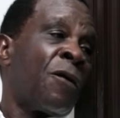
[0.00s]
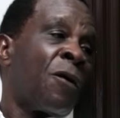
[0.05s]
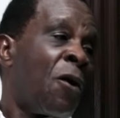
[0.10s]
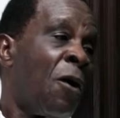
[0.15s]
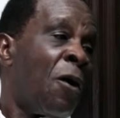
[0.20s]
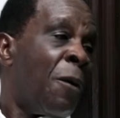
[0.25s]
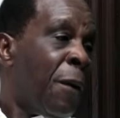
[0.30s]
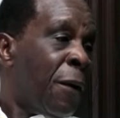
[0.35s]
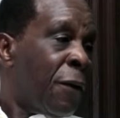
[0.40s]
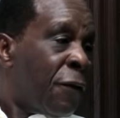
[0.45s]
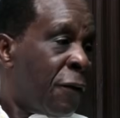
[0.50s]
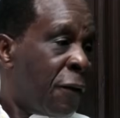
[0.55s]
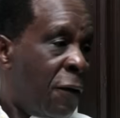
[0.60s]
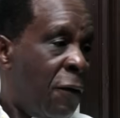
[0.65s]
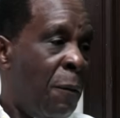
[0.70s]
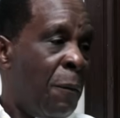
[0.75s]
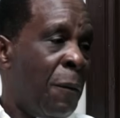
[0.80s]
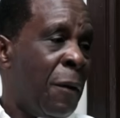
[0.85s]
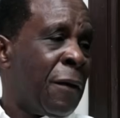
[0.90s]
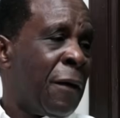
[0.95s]
Come
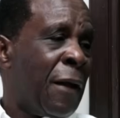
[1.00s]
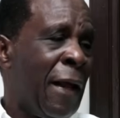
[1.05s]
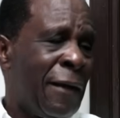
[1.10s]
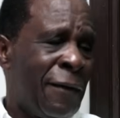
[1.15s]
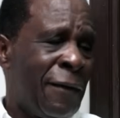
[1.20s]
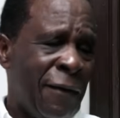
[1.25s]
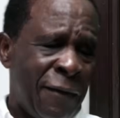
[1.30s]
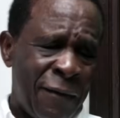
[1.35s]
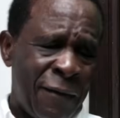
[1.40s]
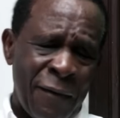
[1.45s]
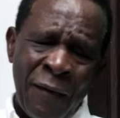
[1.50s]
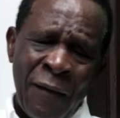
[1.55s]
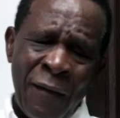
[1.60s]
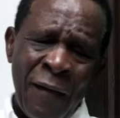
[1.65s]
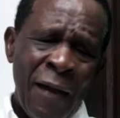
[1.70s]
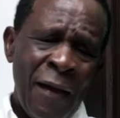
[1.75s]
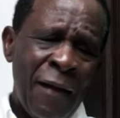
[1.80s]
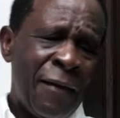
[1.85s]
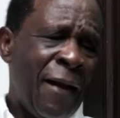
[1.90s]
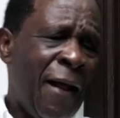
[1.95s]
and get it.
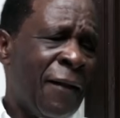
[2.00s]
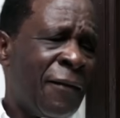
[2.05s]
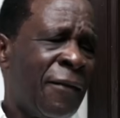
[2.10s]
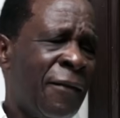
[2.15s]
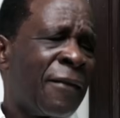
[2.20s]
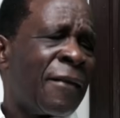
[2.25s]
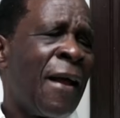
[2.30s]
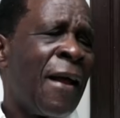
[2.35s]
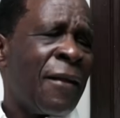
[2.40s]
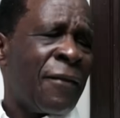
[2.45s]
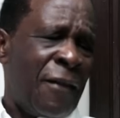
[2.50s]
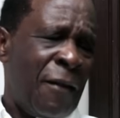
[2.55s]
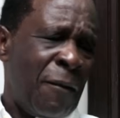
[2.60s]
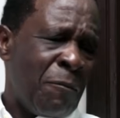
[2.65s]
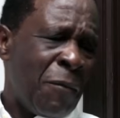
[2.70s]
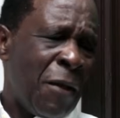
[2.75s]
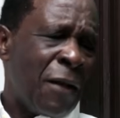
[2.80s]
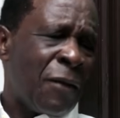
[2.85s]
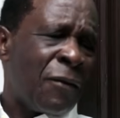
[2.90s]
That's a bit